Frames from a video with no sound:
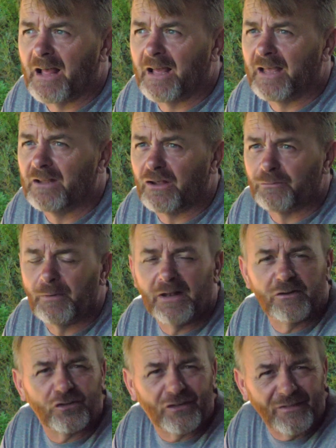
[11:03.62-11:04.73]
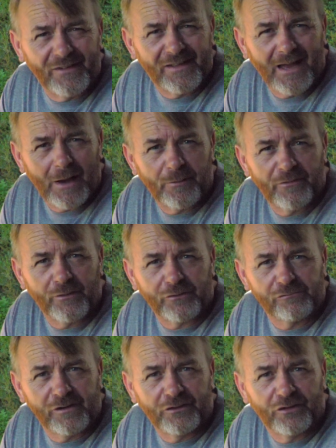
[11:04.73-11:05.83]
it's mainly just in the cab if you want
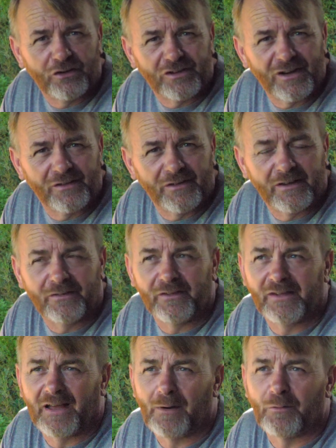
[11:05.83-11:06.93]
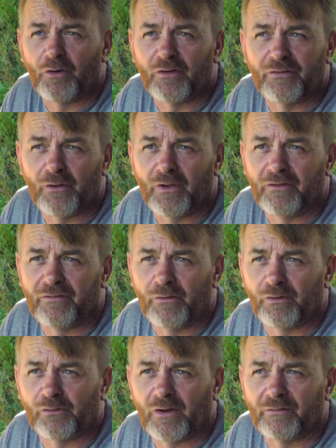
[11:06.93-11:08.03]
to research anything in the cab, or if you
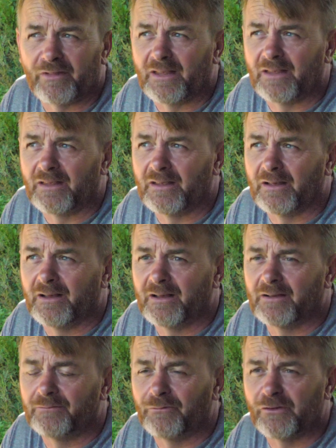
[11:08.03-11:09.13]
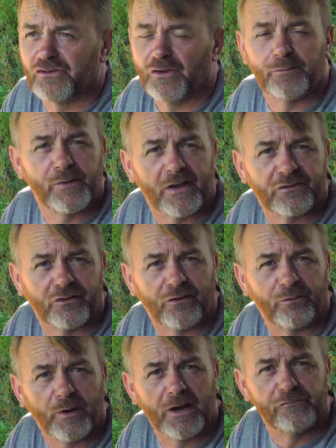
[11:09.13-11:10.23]
want to have the GPS
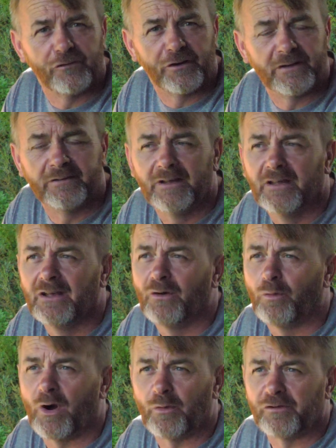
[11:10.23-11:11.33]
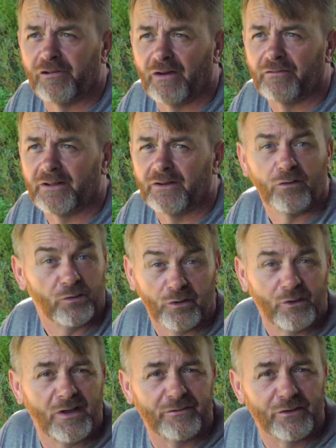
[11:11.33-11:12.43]
software running while we're travelling,
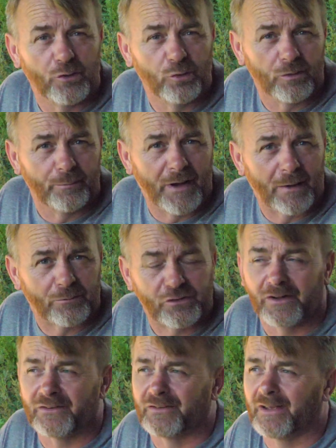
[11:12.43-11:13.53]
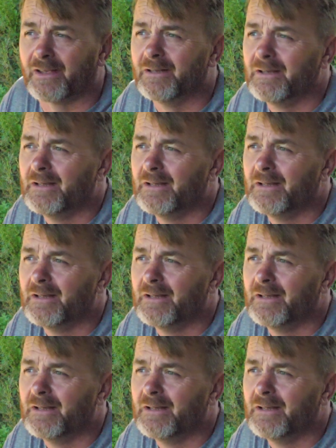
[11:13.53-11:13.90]
or even Google Maps, should I say.